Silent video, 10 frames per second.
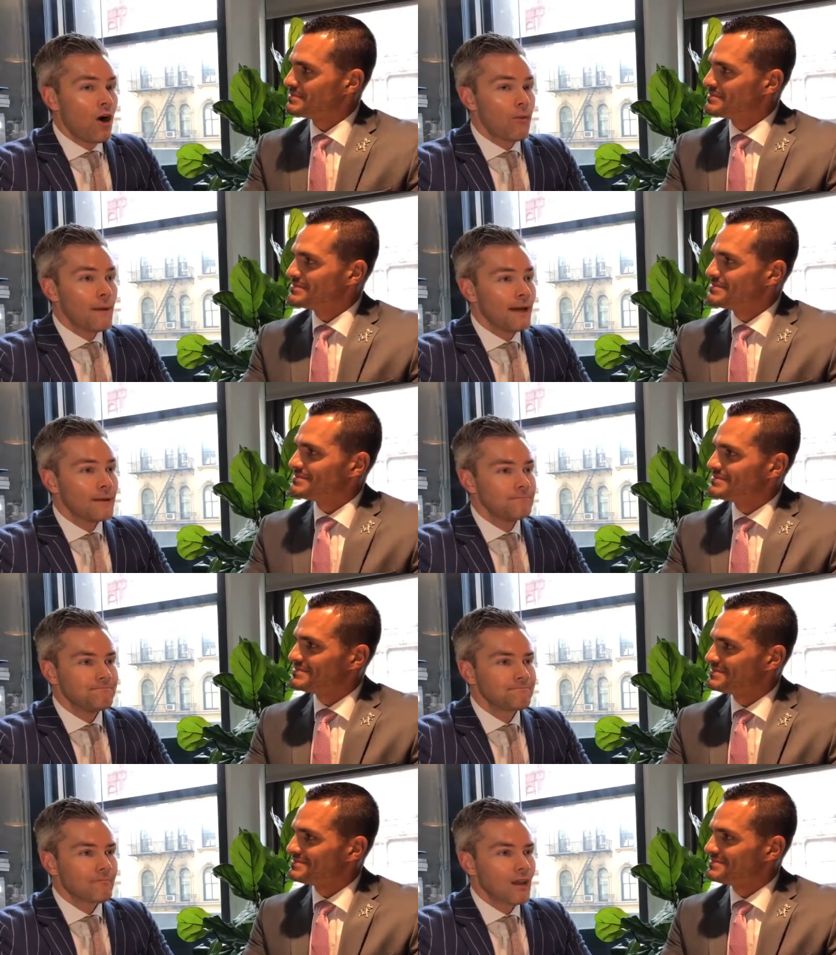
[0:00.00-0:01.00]
Speaker 1: Oh man.
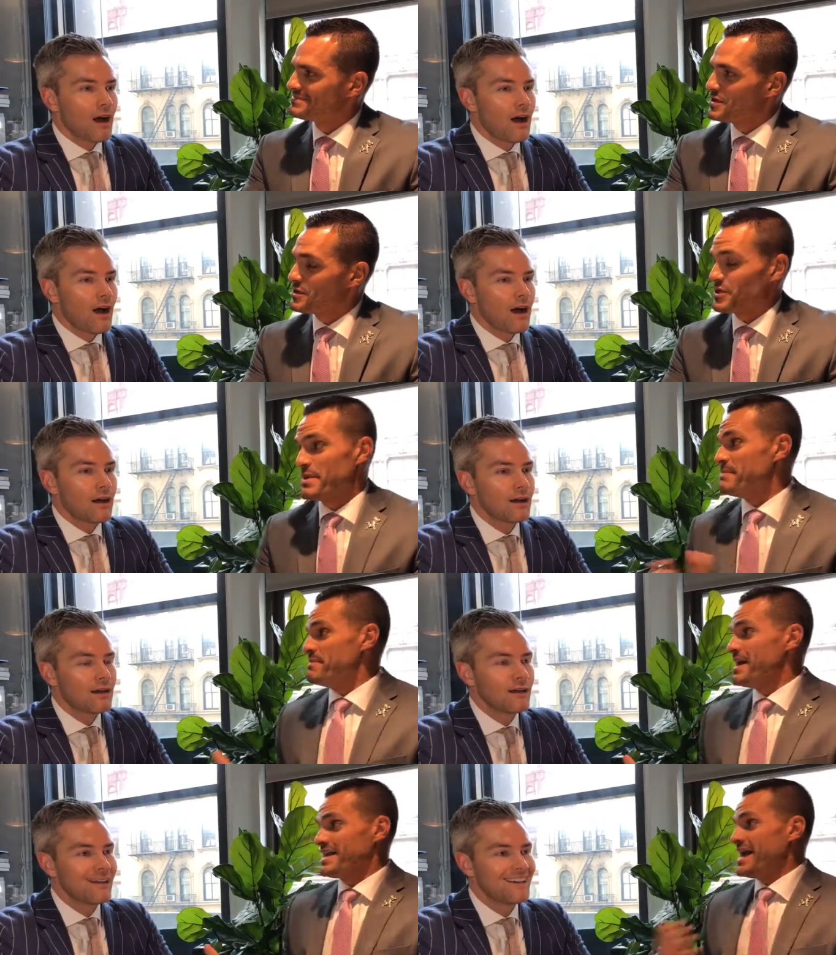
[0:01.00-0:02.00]
Uh, there may
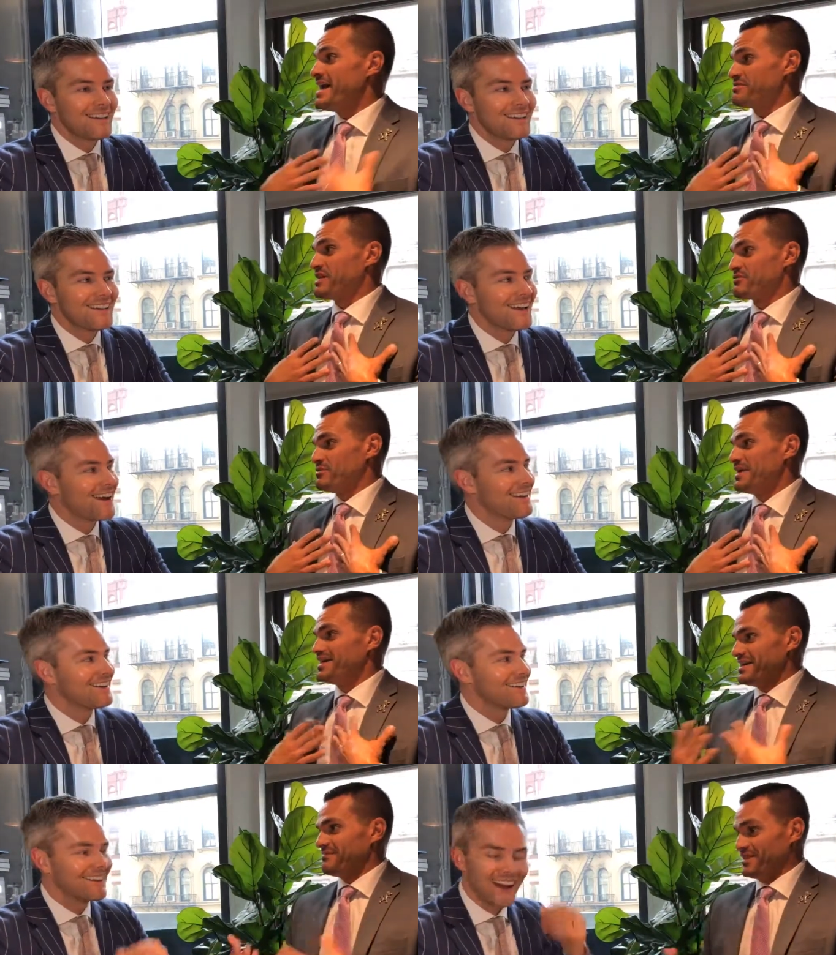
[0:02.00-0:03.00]
be many. I have several yeah. in my
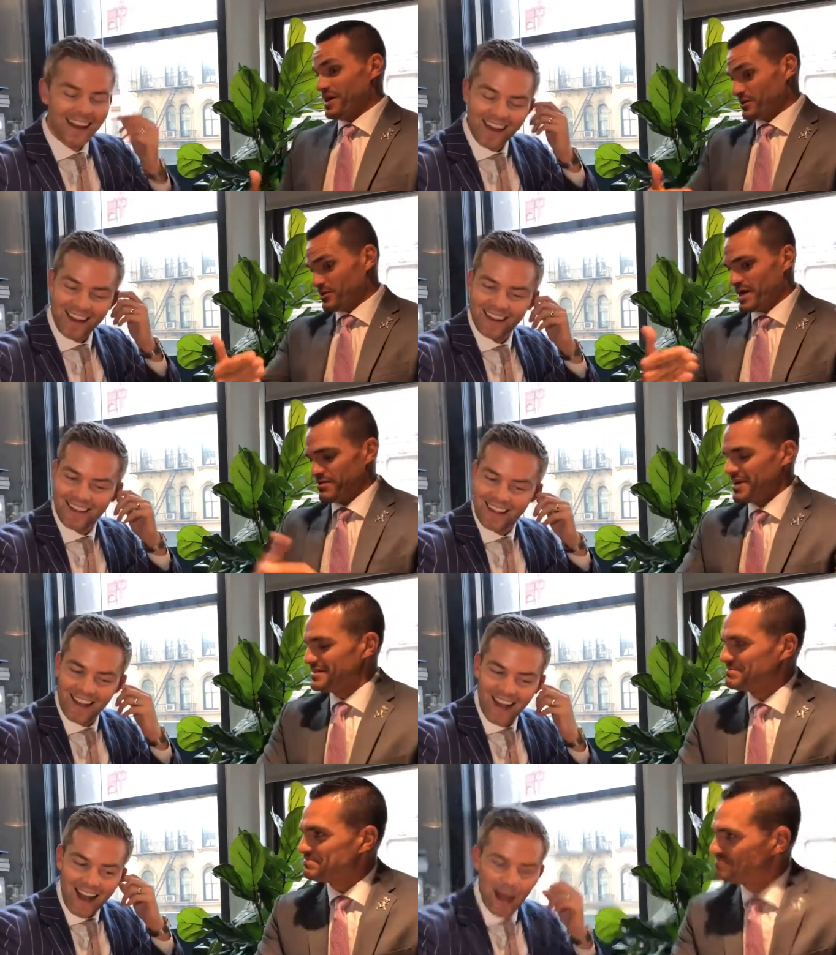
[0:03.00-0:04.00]
life yeah, along yeah. the way,
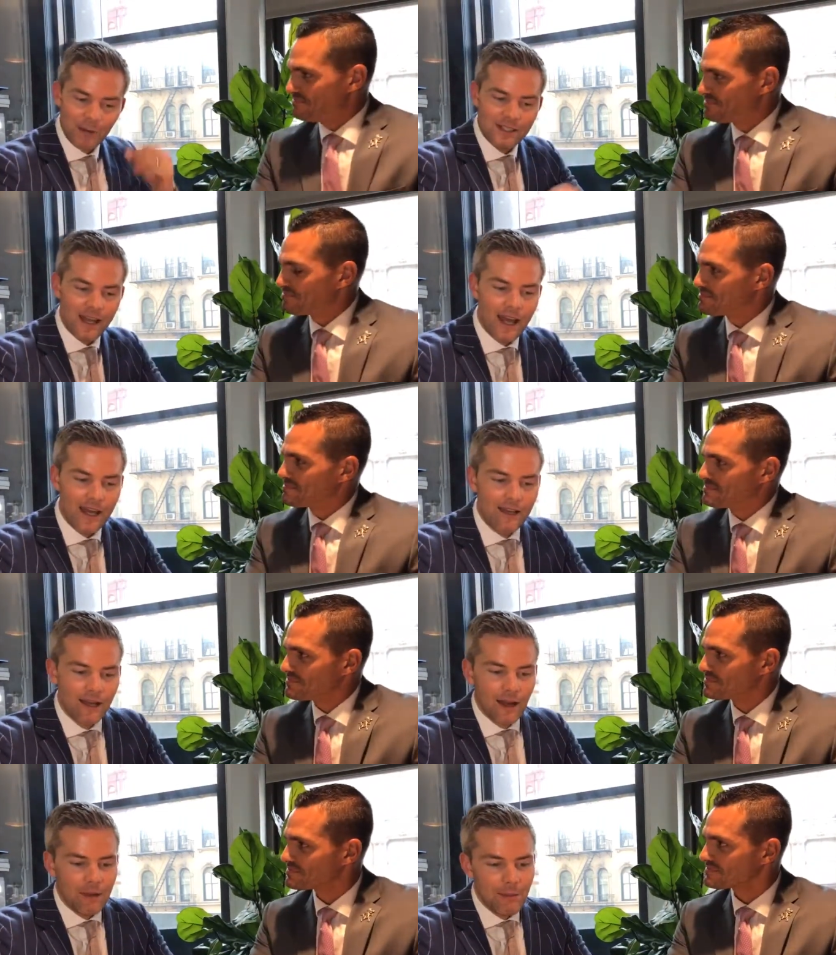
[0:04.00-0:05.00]
right? I would say,
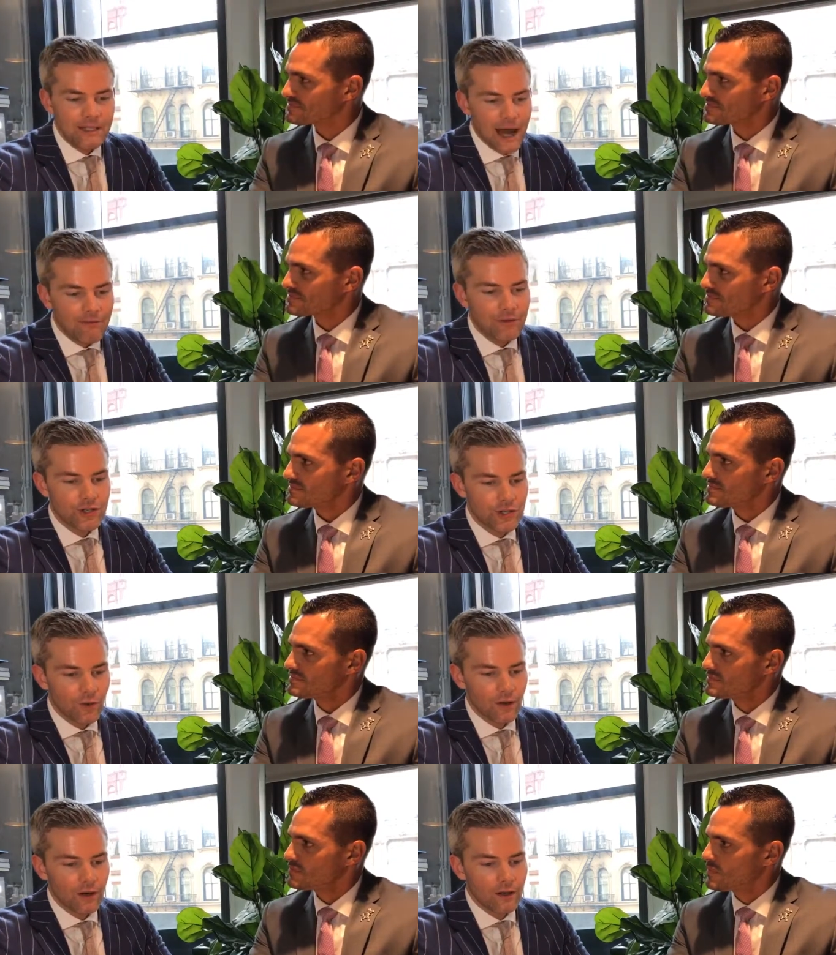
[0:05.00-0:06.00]
I mean, my dad for
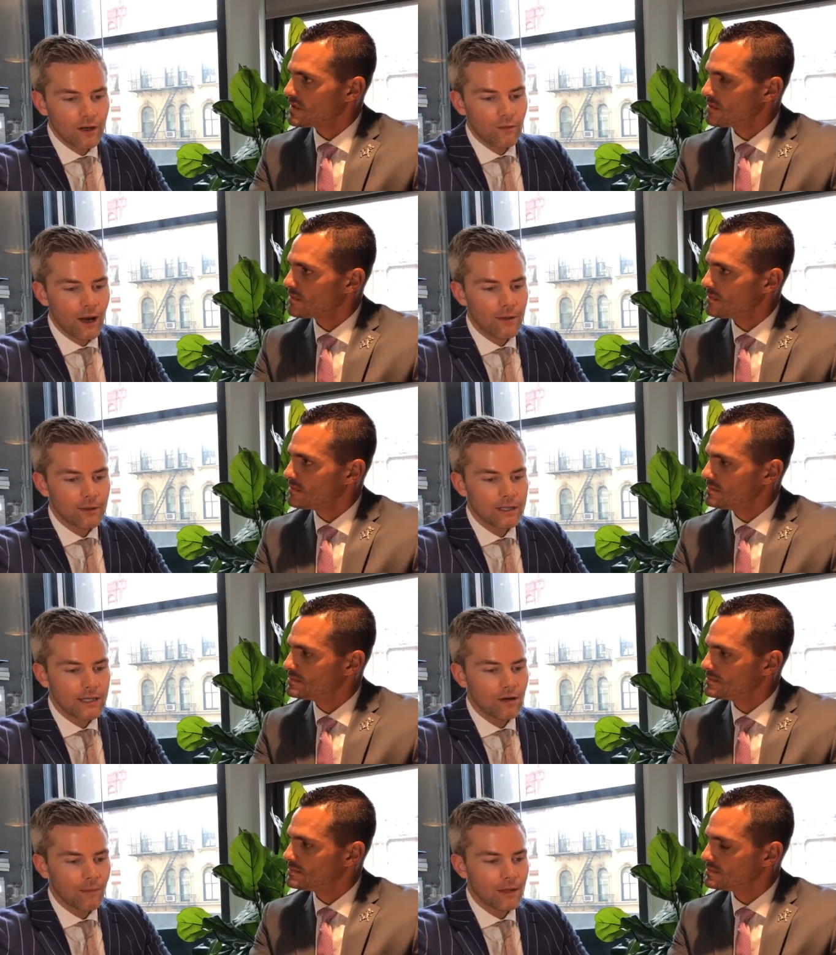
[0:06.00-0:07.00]
sure, right? Because
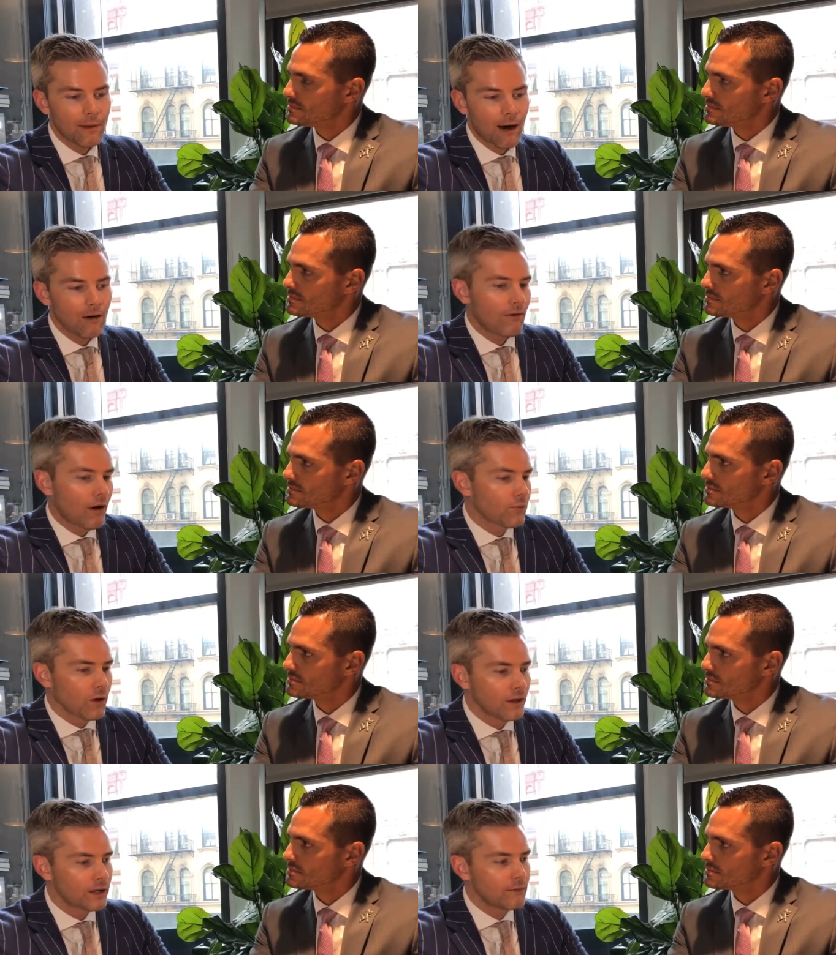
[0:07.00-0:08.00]
he taught me the power of hard
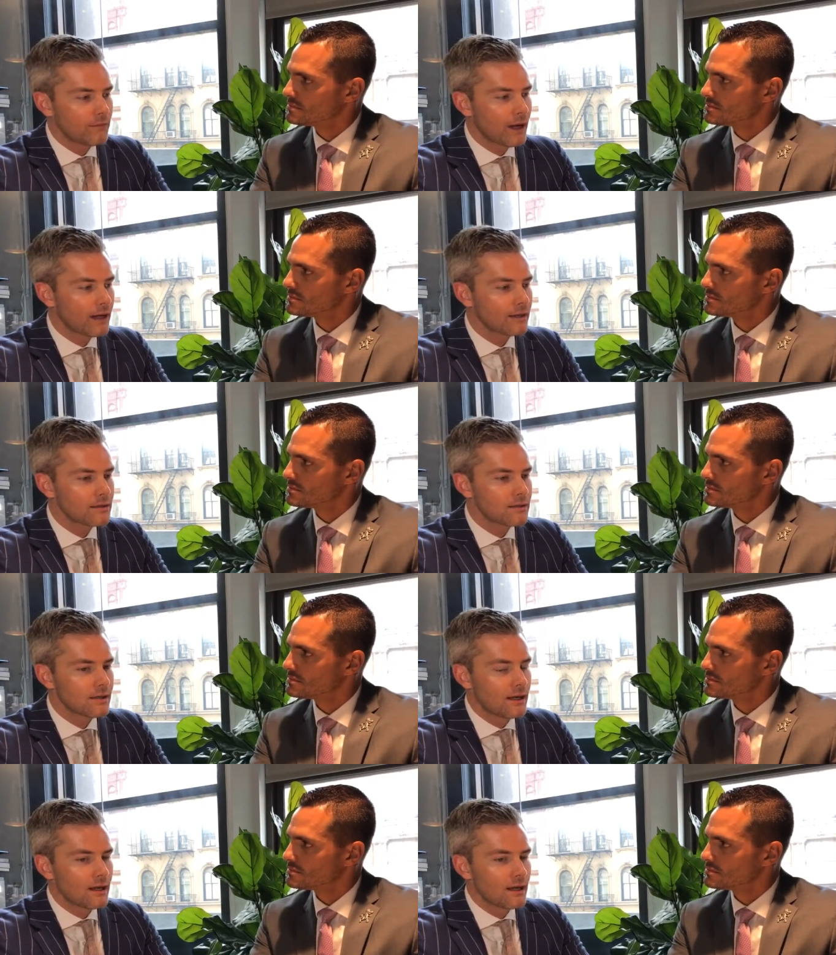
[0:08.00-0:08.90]
work and